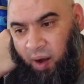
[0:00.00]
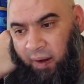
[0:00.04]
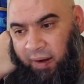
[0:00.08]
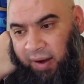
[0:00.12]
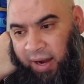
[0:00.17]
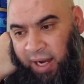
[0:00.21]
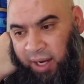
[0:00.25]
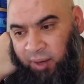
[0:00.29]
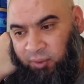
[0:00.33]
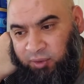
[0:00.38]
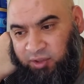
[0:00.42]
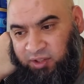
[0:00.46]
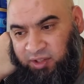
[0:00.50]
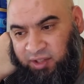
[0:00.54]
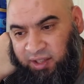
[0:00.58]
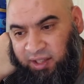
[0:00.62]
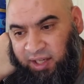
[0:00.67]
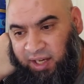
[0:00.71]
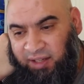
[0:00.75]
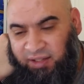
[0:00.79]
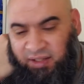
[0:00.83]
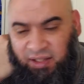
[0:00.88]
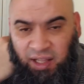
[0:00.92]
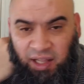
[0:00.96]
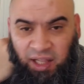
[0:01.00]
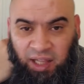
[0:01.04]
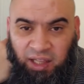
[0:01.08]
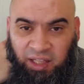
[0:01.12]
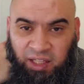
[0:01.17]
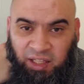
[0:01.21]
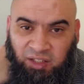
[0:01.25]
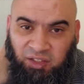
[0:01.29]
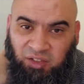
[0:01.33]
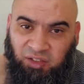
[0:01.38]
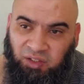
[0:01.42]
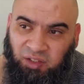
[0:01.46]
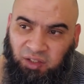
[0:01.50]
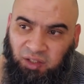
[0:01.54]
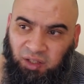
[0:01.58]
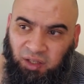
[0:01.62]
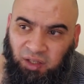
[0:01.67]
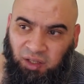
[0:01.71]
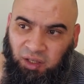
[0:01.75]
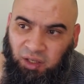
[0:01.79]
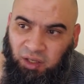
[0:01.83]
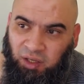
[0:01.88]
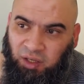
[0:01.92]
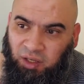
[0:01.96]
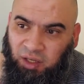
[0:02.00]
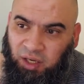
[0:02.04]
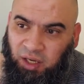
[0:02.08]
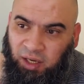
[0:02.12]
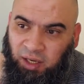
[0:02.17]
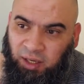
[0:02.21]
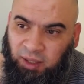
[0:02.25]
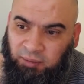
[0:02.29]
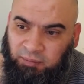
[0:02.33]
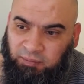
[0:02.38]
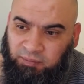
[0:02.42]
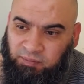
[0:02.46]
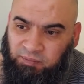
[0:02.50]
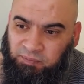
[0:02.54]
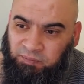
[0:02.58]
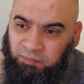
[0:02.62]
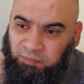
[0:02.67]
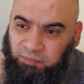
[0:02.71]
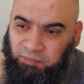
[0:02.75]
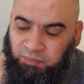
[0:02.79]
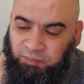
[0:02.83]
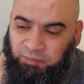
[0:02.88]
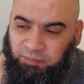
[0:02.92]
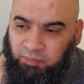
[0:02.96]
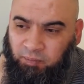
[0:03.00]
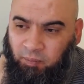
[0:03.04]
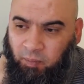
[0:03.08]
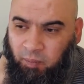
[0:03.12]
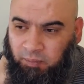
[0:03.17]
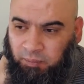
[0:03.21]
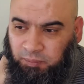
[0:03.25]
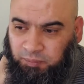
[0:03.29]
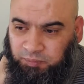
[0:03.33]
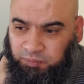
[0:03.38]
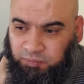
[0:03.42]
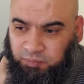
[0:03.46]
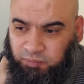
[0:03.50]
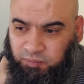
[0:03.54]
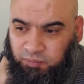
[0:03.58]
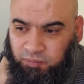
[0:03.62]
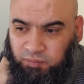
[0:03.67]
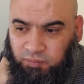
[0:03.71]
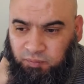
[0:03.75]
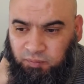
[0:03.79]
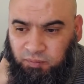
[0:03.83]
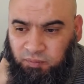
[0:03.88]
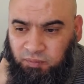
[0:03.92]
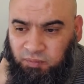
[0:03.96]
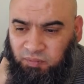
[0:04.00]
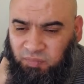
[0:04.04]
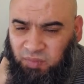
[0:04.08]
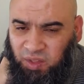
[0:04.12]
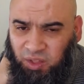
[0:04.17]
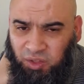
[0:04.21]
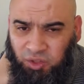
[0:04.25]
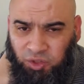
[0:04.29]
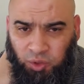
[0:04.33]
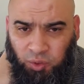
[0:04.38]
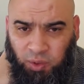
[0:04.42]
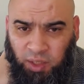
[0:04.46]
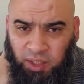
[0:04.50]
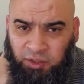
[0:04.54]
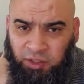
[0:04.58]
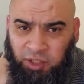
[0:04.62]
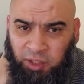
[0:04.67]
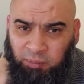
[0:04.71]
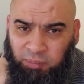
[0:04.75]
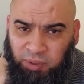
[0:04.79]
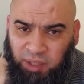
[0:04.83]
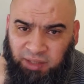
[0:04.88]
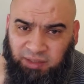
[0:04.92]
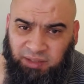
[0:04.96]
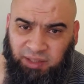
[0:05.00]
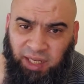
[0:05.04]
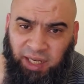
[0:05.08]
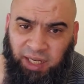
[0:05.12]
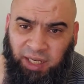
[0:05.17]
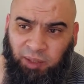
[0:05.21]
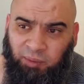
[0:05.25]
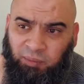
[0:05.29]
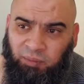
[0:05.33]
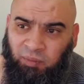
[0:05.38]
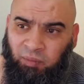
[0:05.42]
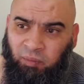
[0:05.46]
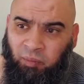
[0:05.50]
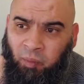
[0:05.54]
I would say I sell at least 200 plus item.